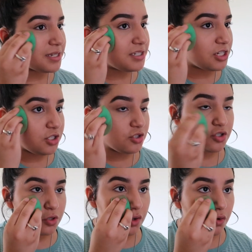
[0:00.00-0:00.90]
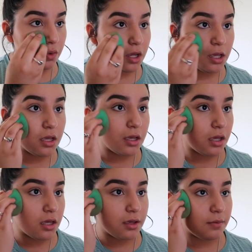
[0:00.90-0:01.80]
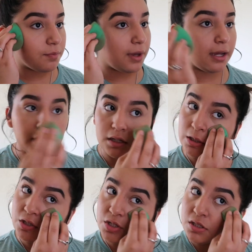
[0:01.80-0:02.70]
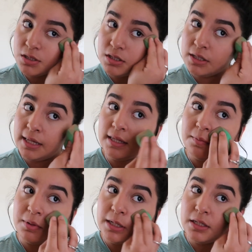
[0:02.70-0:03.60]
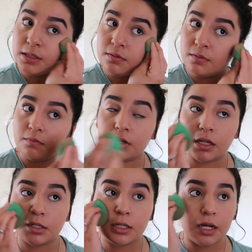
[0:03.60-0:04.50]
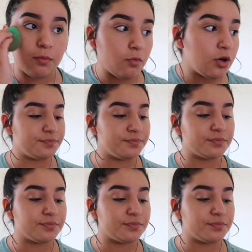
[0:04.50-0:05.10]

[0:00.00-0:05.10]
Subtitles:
just continue to go back and just slightly blend it out more.